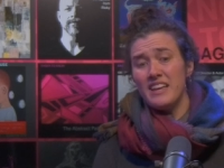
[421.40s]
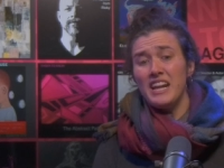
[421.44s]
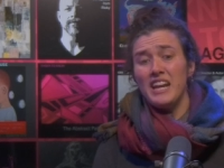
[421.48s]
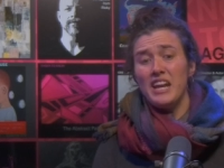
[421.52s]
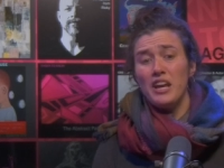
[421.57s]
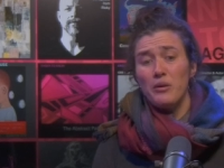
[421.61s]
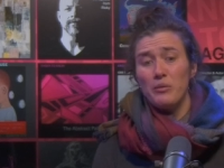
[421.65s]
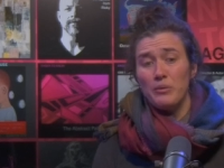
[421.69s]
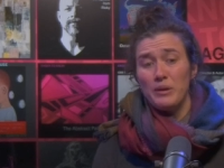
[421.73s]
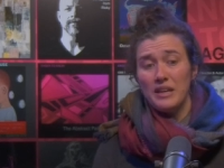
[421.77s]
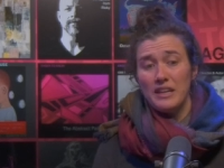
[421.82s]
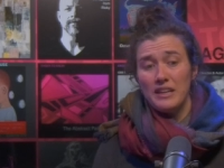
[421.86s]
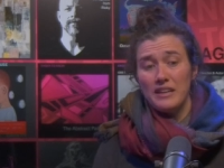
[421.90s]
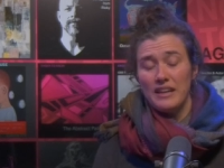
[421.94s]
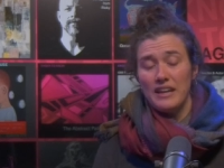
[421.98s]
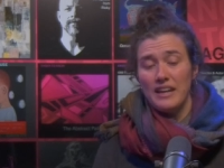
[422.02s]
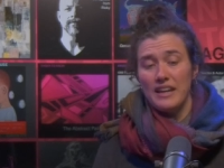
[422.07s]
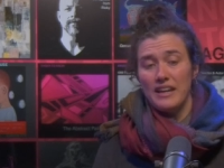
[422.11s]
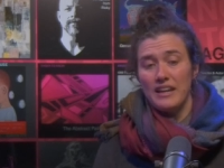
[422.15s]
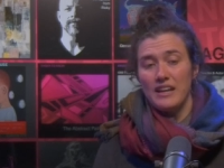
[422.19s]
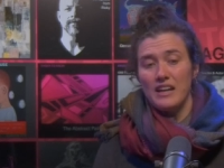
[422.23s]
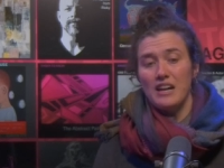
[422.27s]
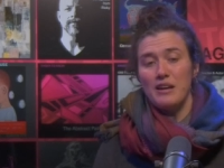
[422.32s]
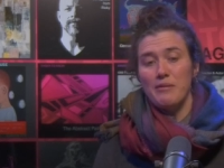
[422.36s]
I went
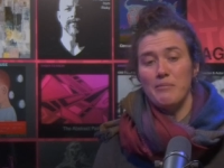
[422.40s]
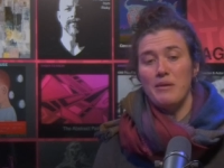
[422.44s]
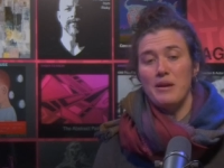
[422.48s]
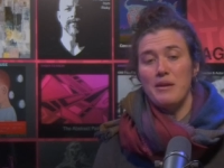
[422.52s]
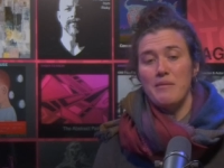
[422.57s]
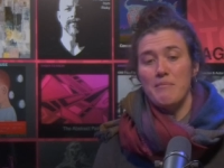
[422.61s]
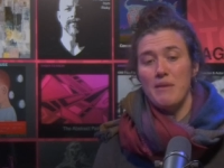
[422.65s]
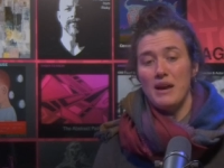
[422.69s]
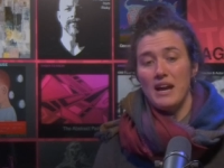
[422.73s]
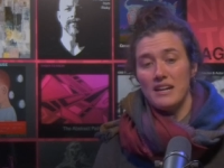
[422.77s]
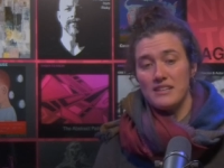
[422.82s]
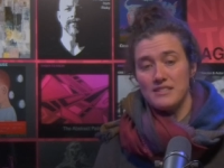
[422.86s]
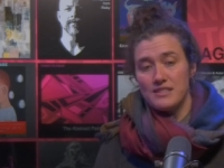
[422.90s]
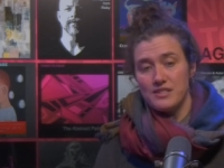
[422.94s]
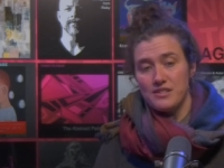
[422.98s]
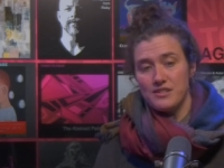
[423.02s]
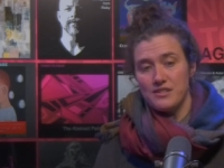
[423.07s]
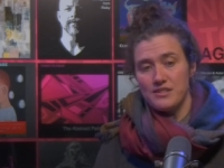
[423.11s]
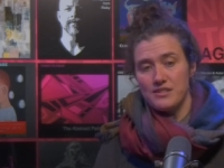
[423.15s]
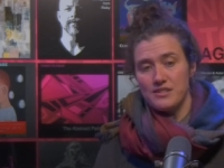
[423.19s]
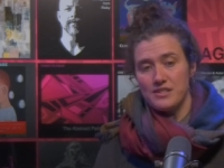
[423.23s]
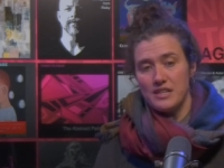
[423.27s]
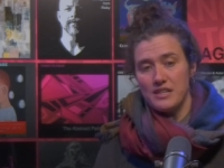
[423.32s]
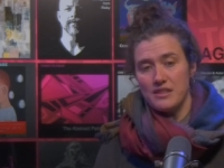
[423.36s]
and I got my
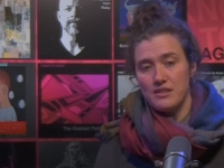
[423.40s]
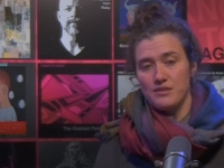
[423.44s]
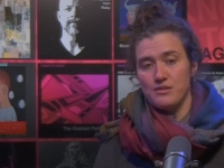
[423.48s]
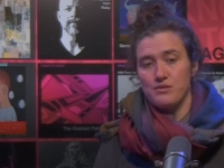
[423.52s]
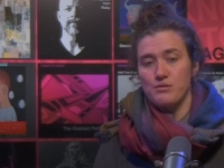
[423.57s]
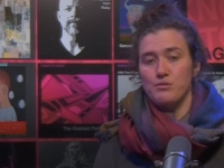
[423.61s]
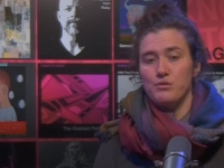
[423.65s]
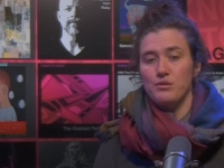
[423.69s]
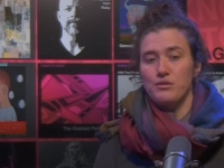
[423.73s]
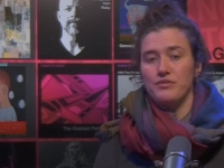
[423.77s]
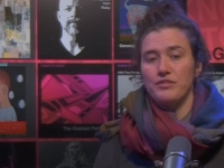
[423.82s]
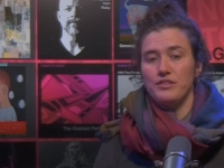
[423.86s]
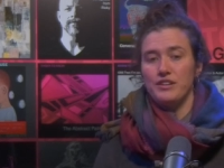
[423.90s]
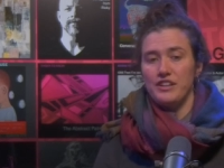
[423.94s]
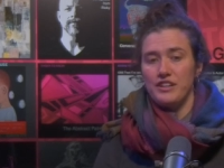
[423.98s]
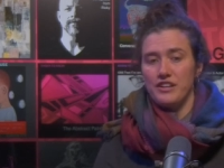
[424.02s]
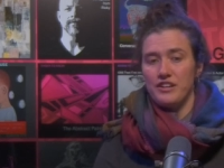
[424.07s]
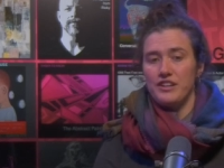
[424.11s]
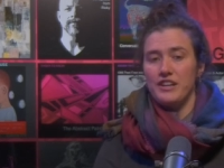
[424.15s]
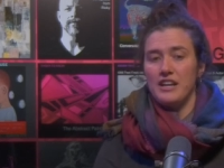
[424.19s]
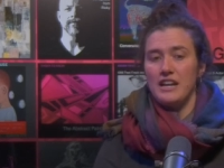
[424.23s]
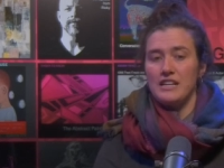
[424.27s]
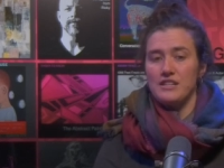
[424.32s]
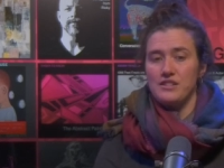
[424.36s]
master's at the School for
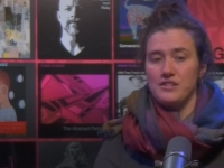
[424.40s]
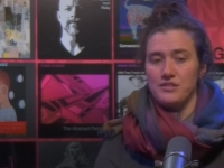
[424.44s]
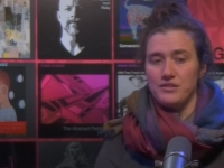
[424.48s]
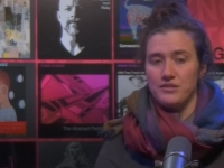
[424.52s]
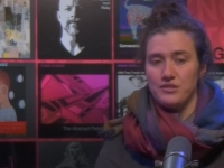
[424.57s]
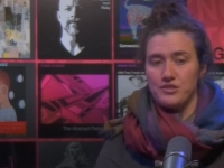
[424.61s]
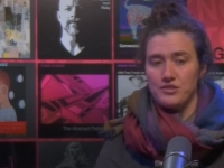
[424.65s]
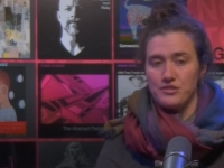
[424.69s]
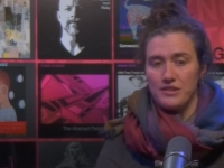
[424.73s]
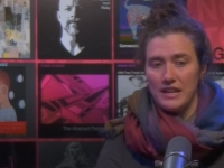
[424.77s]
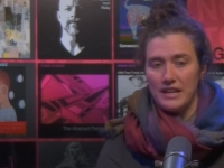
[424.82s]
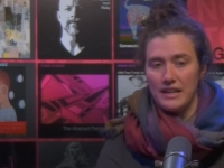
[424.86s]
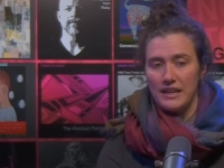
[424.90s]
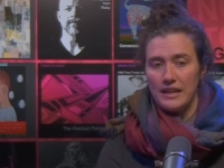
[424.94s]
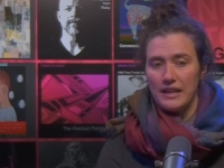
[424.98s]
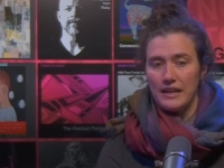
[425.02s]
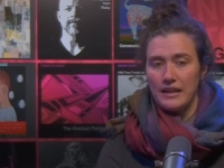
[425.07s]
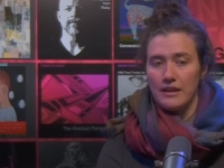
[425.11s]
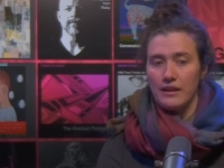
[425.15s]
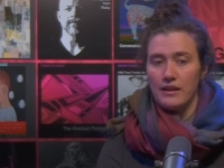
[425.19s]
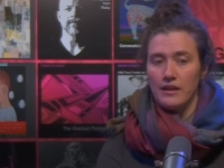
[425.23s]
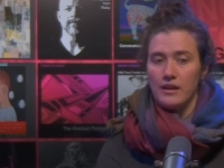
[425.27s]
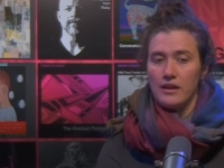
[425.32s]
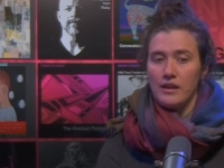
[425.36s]
International
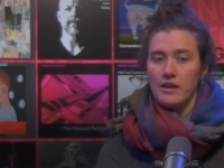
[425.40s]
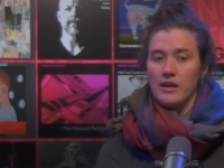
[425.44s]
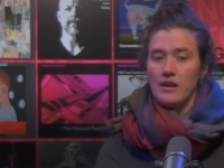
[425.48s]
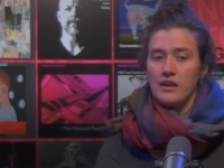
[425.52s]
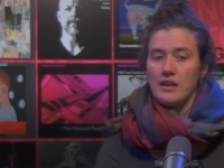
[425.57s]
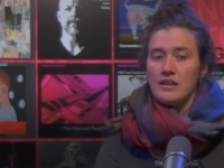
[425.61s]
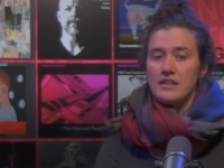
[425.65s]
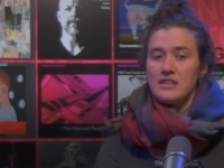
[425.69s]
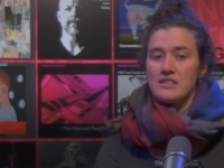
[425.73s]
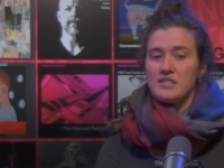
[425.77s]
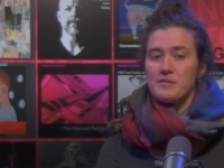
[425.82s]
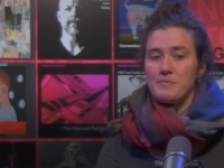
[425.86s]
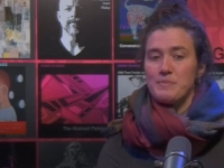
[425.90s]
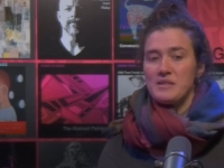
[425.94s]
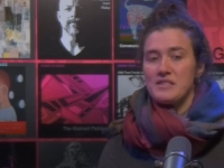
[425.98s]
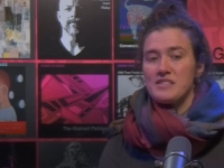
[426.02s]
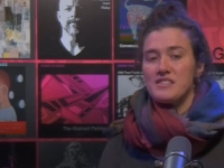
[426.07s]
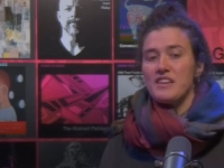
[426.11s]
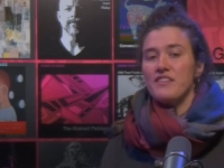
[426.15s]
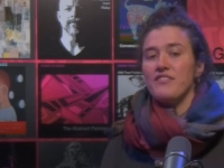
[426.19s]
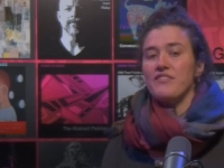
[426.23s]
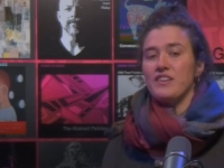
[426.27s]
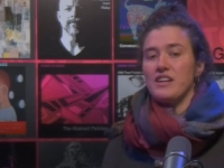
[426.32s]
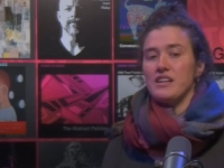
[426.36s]
Training,
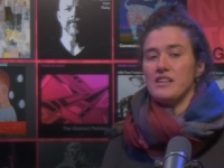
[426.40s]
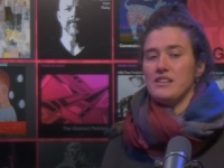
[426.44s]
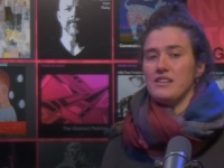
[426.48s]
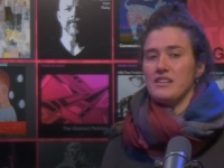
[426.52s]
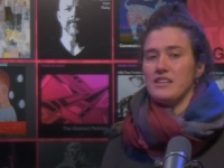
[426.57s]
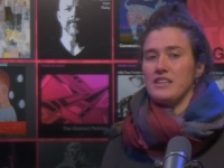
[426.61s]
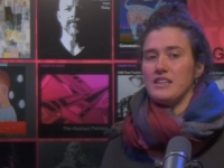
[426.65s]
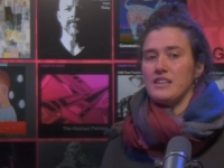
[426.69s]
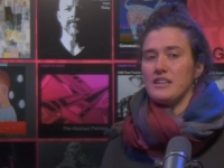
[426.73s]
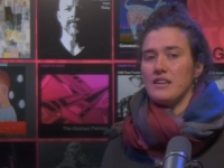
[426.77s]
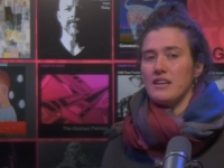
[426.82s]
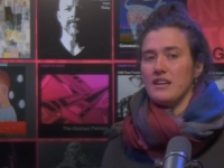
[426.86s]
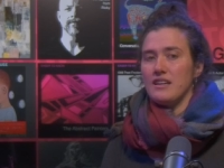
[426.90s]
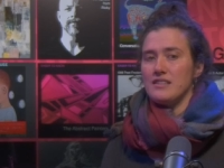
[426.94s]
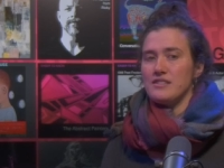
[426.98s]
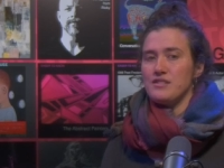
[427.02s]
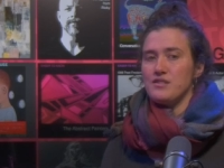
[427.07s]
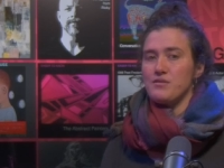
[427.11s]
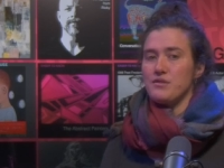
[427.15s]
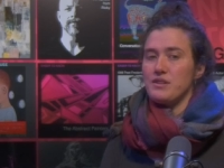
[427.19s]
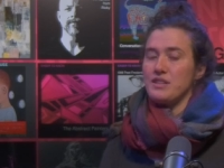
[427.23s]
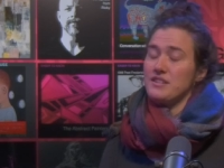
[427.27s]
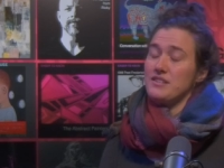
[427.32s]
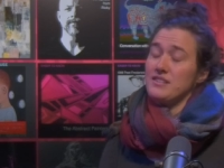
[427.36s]
specifically because
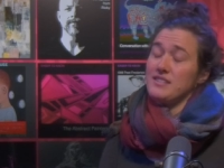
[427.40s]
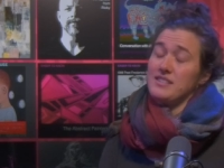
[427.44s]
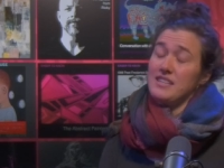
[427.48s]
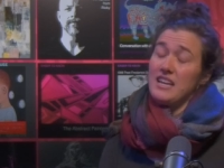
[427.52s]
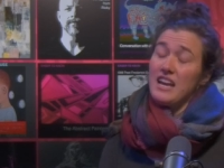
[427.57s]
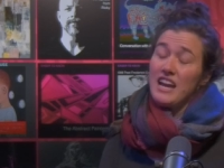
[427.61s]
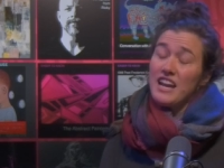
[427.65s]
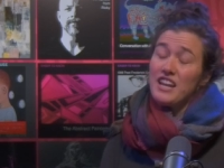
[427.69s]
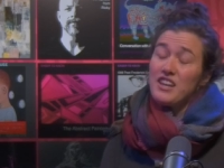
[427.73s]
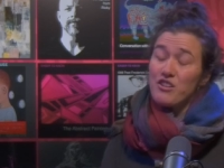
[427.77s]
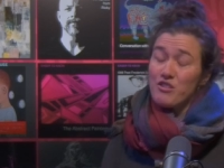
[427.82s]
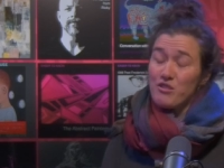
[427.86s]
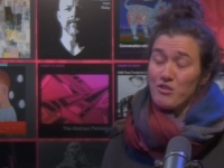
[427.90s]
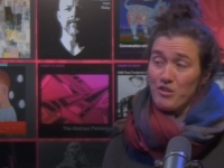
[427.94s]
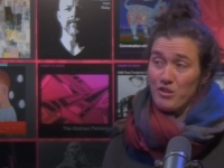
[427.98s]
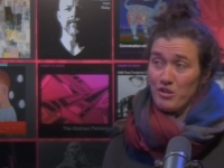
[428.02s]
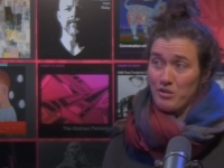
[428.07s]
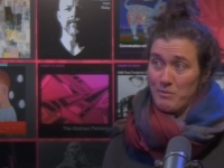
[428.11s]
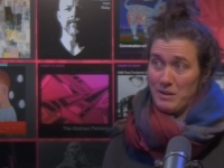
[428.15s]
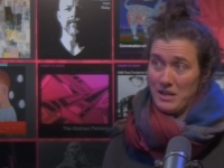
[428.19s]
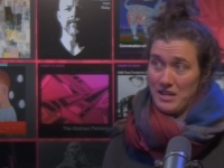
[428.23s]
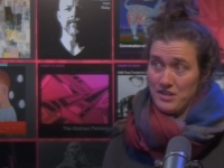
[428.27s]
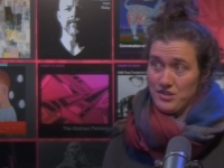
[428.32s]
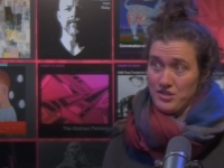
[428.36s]
you can design your
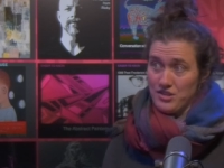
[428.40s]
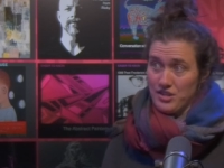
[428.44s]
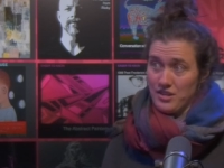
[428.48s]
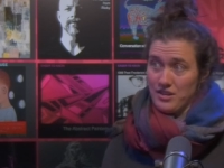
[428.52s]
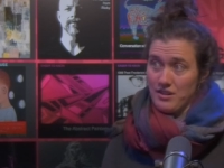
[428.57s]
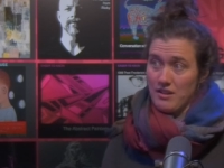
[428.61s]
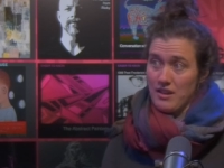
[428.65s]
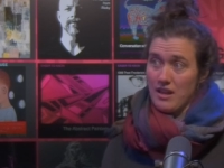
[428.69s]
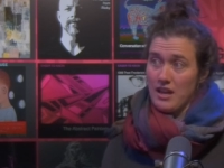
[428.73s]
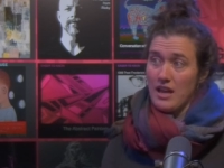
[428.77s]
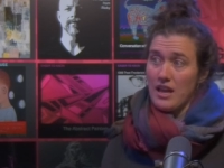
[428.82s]
own major.